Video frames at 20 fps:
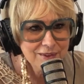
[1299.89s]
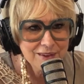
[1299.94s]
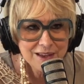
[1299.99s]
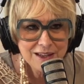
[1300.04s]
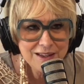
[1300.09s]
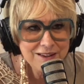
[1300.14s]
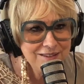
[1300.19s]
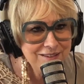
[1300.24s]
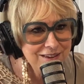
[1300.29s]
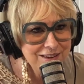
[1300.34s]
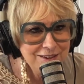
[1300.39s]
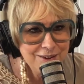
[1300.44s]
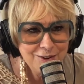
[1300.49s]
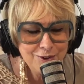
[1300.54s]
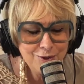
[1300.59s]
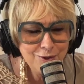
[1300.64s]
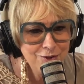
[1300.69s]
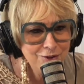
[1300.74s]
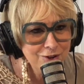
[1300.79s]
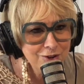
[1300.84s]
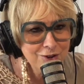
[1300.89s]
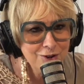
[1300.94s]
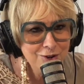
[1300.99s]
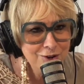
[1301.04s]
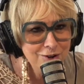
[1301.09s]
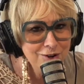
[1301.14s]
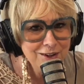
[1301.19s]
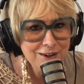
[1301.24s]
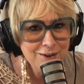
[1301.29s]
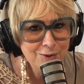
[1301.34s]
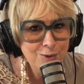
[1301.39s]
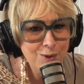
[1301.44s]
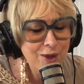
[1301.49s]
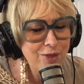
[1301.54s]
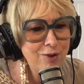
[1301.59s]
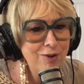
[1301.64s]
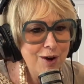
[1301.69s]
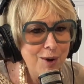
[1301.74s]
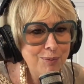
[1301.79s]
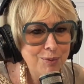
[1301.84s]
continue to cook,
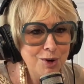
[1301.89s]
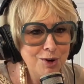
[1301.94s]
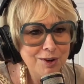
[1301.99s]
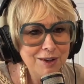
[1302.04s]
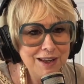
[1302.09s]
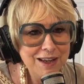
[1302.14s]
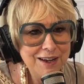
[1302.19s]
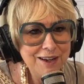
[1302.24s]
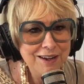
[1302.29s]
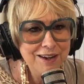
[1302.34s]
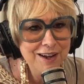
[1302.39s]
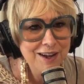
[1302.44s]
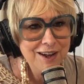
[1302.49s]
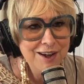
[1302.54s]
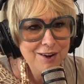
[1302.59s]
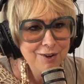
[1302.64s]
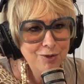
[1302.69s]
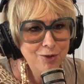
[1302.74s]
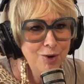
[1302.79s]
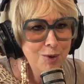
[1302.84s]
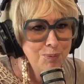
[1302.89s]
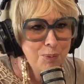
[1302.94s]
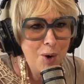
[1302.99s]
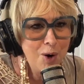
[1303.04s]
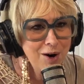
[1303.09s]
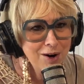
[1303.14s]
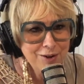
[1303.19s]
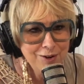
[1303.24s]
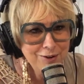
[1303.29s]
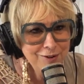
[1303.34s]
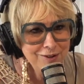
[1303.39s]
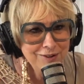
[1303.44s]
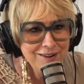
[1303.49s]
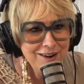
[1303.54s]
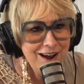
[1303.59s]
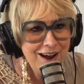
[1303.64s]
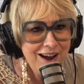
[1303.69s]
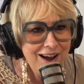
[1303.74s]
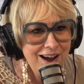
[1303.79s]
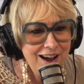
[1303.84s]
whether I'm cooking for a partner or
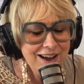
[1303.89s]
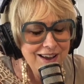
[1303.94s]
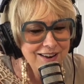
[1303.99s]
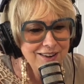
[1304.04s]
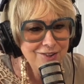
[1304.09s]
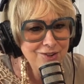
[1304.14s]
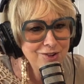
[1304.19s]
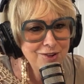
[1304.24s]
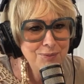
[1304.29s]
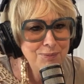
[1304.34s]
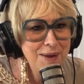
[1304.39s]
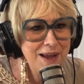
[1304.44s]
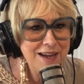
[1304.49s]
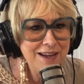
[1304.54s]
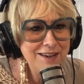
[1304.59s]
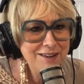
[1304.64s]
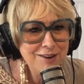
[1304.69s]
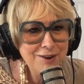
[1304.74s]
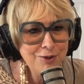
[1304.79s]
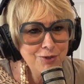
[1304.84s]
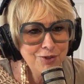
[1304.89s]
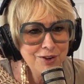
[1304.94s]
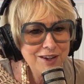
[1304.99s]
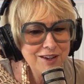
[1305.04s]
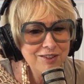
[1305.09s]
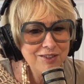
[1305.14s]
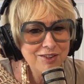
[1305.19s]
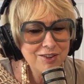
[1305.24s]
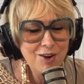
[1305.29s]
not, shouldn't make a difference.